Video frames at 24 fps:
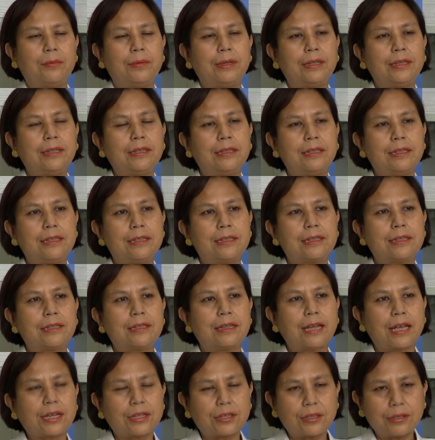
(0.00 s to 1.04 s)
whether it is a
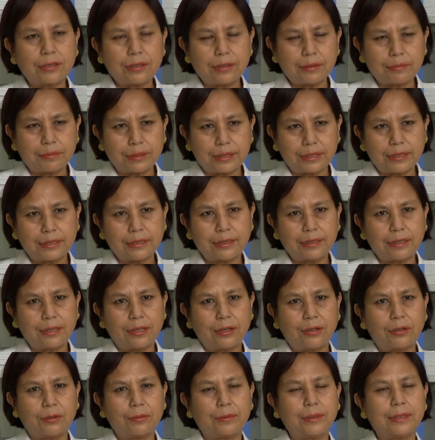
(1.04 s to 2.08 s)
national
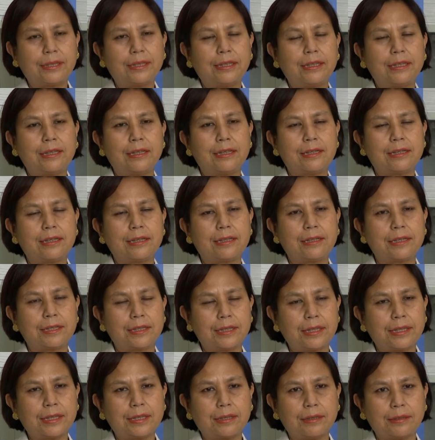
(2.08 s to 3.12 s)
burden, or whether it is a
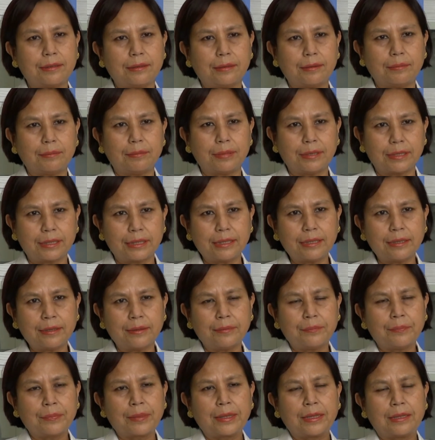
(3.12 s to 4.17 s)
state burden.